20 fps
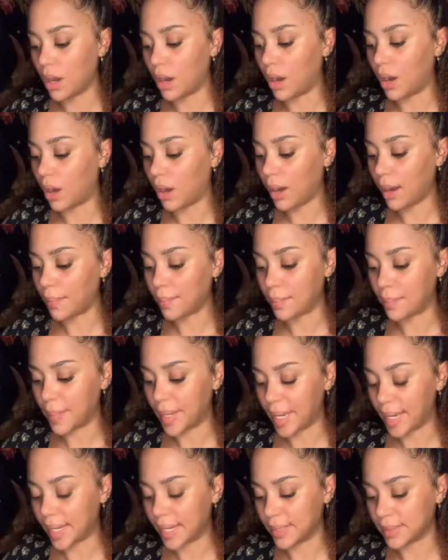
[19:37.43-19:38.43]
Oh
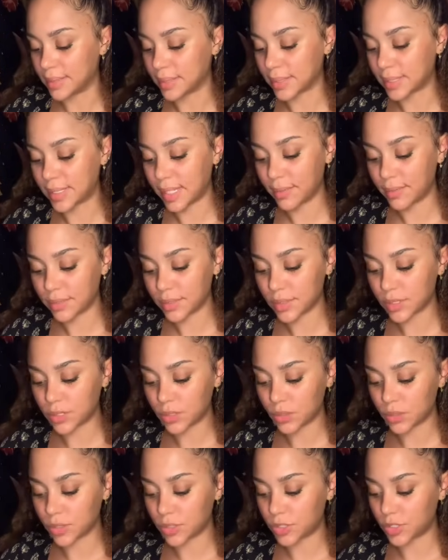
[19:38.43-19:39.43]
man, the Seven of
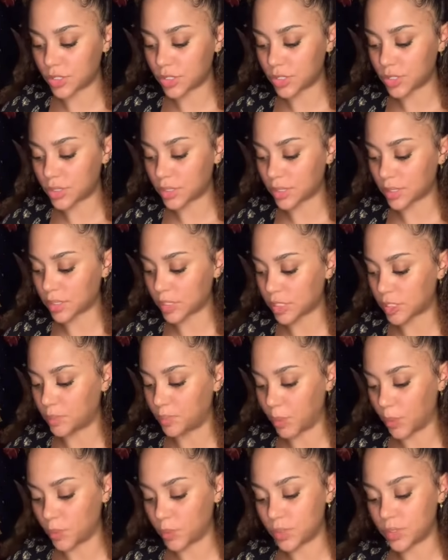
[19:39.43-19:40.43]
Swords just
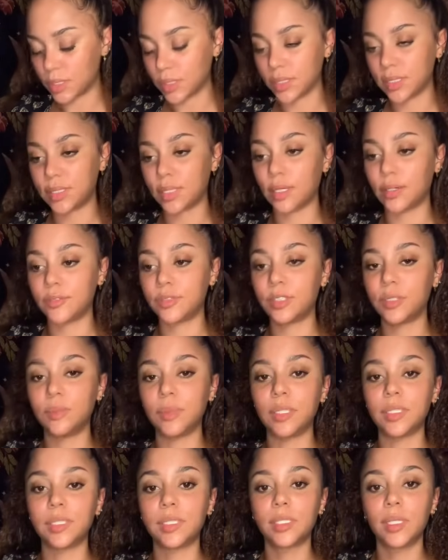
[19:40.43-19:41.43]
exposed itself to
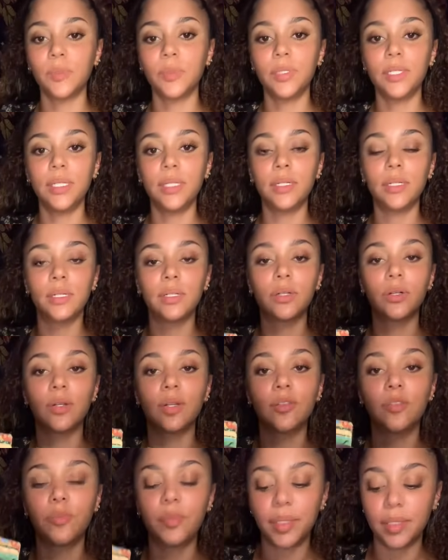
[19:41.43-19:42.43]
me. Someone here could
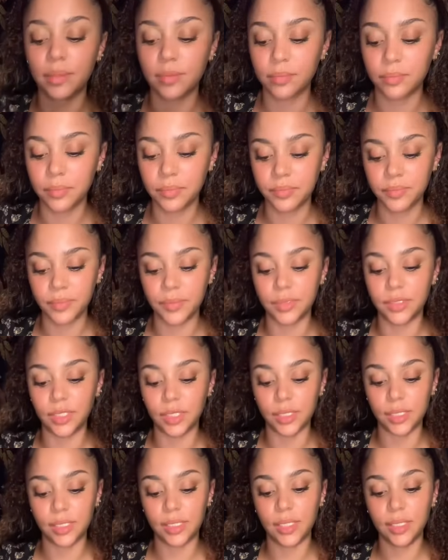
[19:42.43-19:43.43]
have been
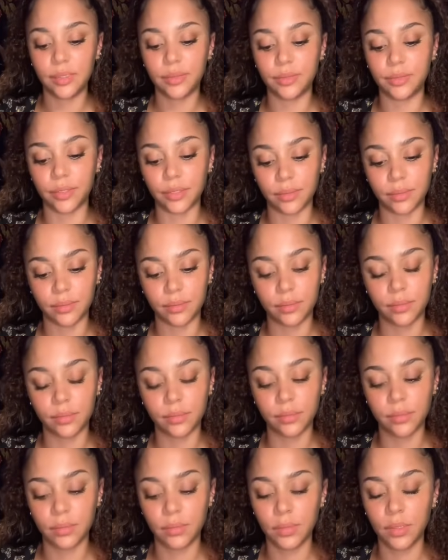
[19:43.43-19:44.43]
deceitful.
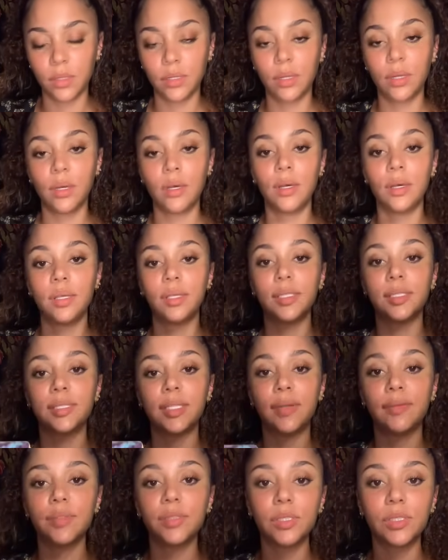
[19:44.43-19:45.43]
The
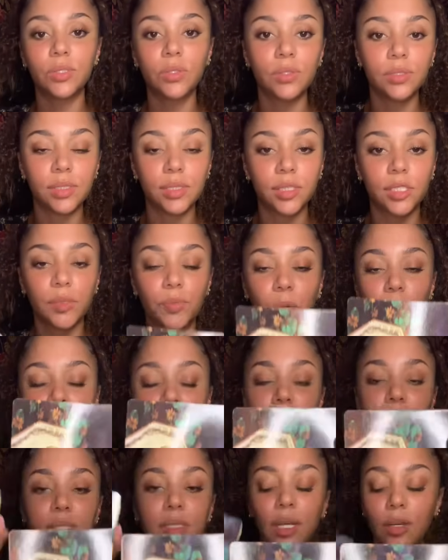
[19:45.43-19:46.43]
Seven of Swords exposed
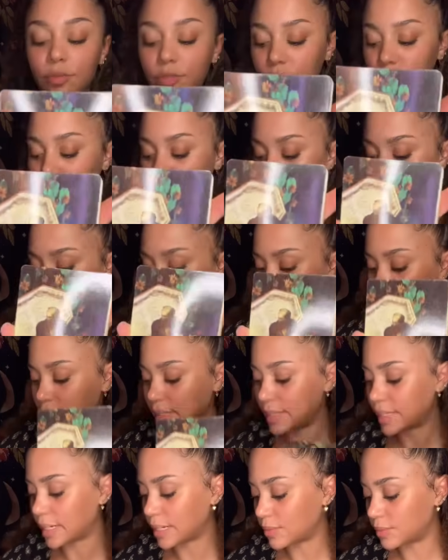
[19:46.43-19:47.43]
itself. It's so funny
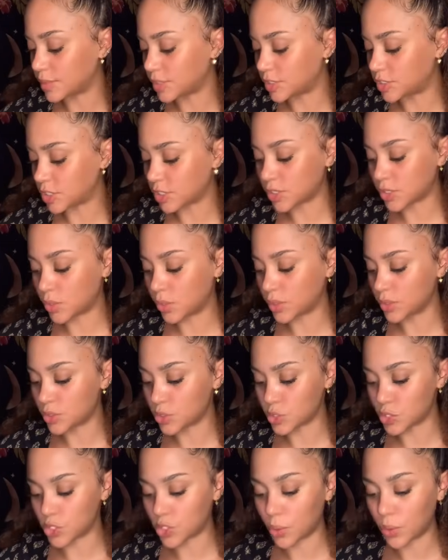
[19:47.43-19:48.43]
that I was just going to
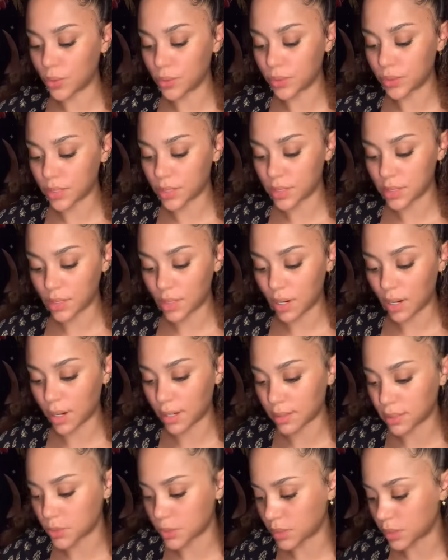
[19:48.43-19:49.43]
show you these
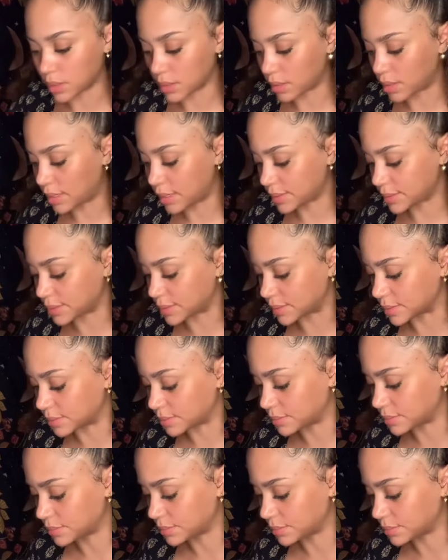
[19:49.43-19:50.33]
cards with the coffin